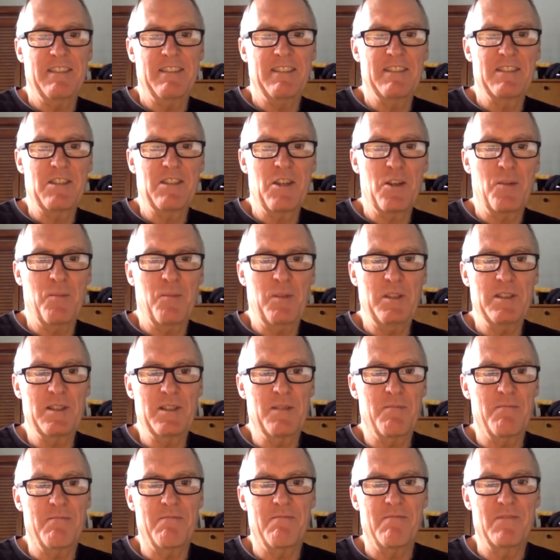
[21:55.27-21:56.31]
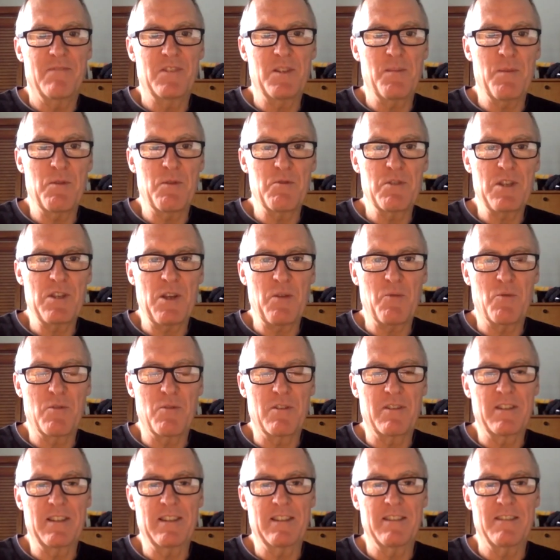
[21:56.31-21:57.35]
It's got to be some outside work
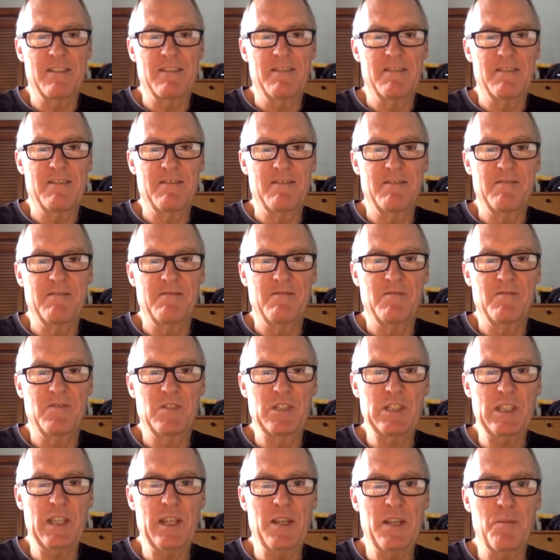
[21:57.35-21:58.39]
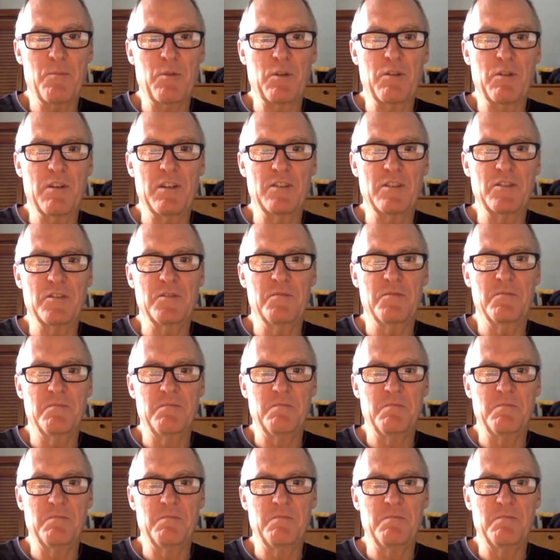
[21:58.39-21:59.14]
to see any progression.